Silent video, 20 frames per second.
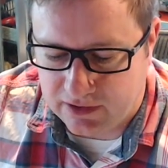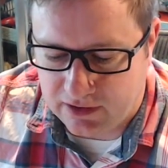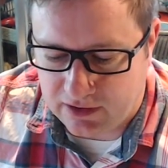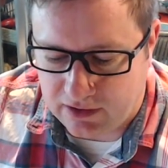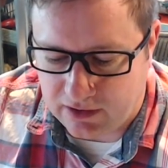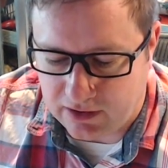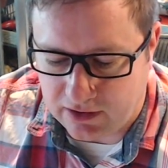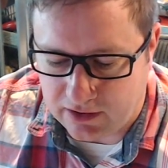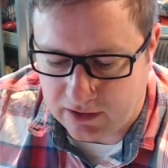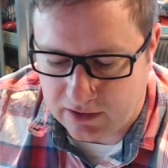
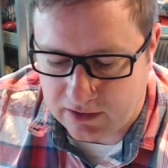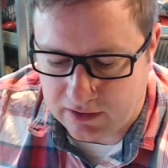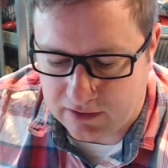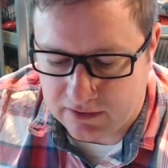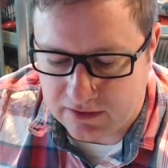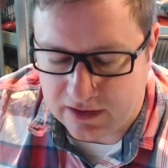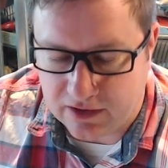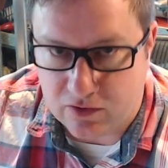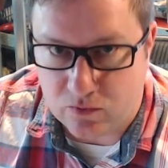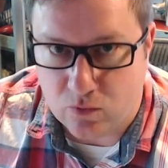
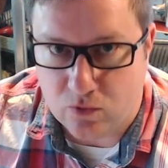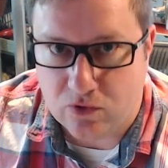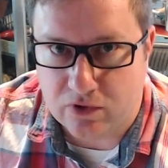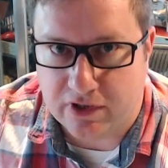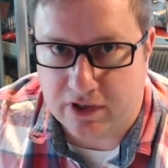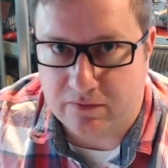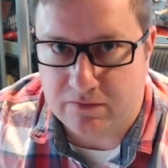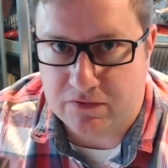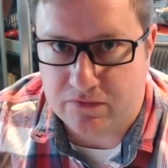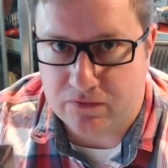Now the
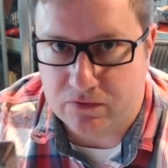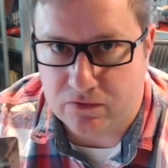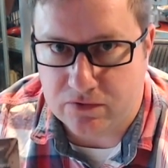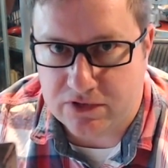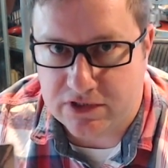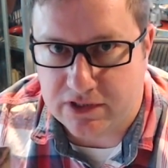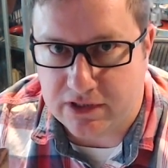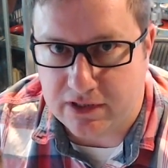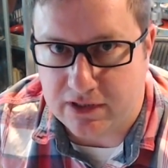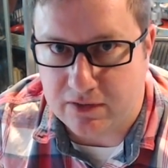Wargames Vault
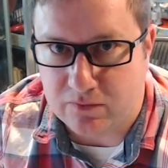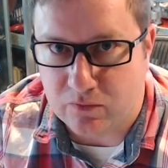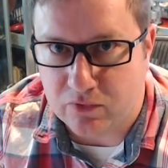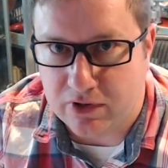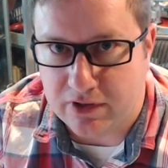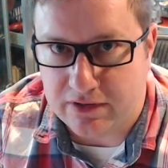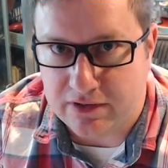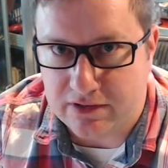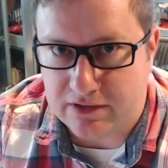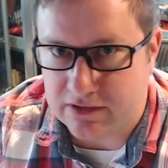team,
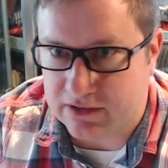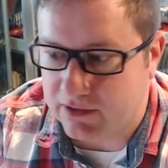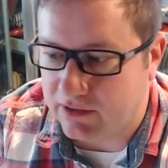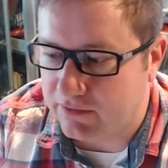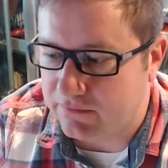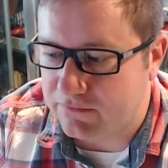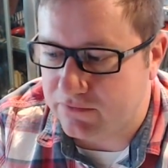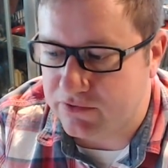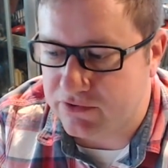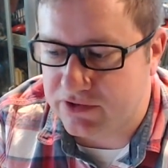where these are
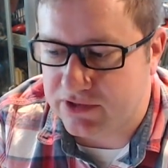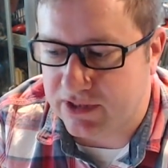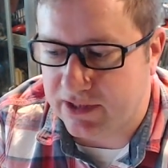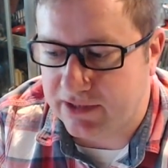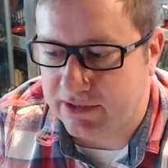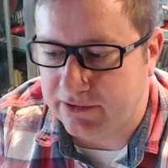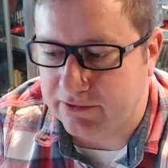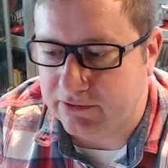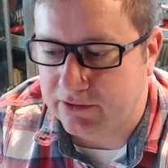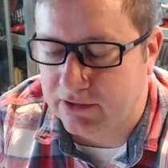for
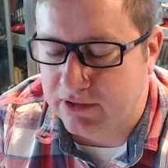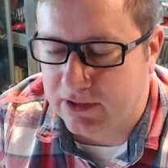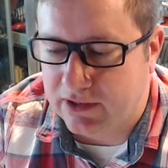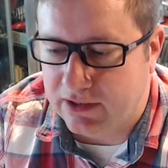sale,